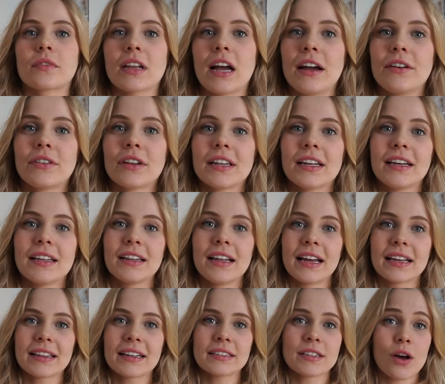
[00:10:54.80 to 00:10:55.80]
I really
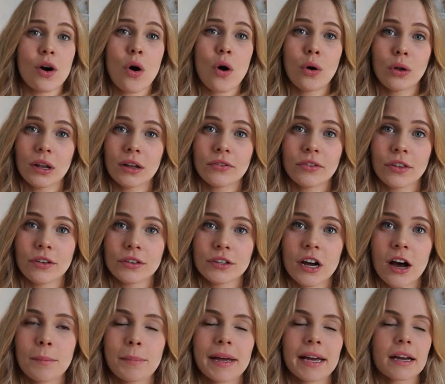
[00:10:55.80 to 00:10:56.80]
like, that's a whole other
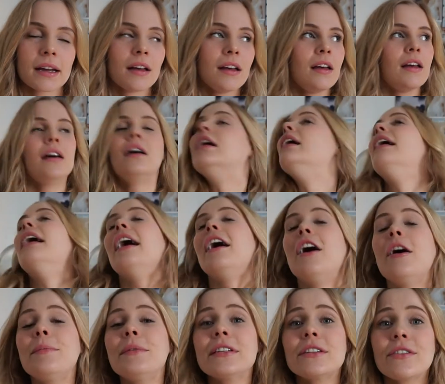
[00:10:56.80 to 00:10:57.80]
topic. I
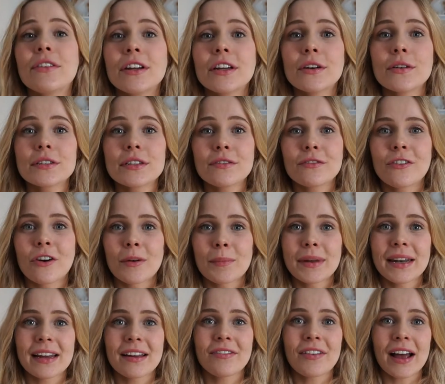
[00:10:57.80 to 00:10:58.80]
hope this video is
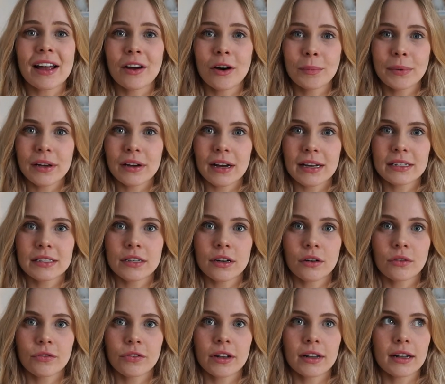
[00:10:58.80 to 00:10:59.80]
informative. I hope you guys
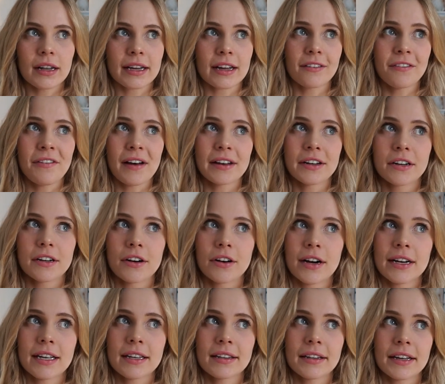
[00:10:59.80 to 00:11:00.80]
don't feel like offended or
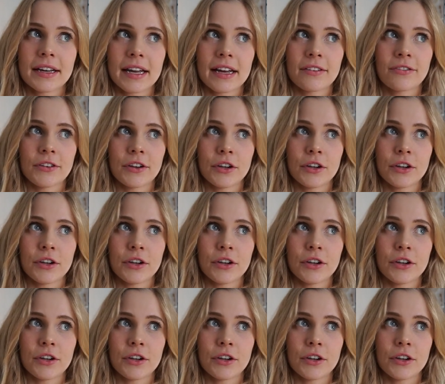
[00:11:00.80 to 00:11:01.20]
anything if